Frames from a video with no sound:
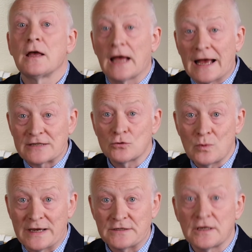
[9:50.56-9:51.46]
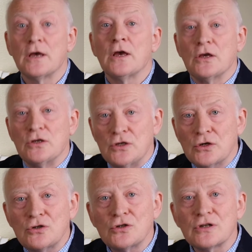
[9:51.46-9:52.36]
As always, you
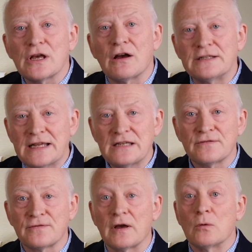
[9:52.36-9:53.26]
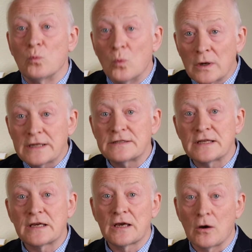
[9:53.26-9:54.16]
should identify what is the
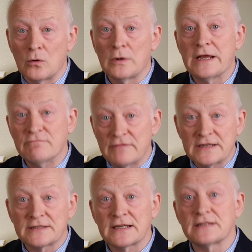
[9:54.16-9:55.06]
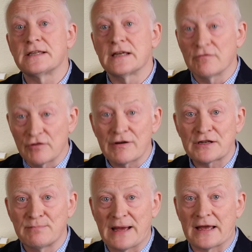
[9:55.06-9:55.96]
goal in reassessing a
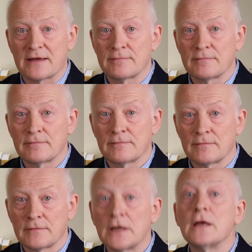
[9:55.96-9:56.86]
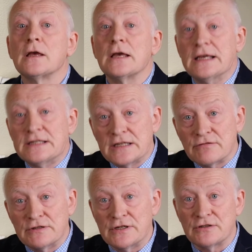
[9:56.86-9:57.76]
regression pack. Is it to
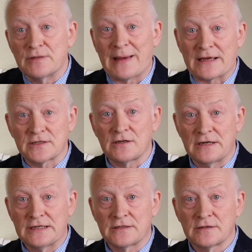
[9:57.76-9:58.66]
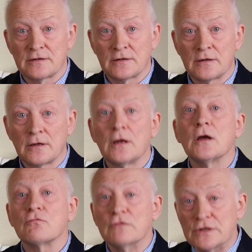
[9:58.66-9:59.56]
reduce the pack size,
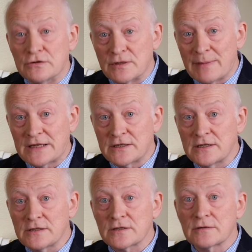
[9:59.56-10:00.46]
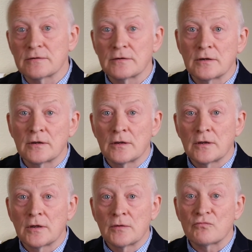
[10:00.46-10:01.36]
reduce the maintenance,
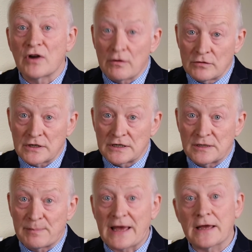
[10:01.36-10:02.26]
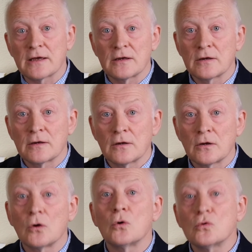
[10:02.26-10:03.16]
prioritize the pack,
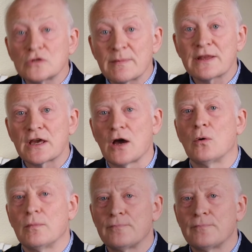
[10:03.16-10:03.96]
or some other goal?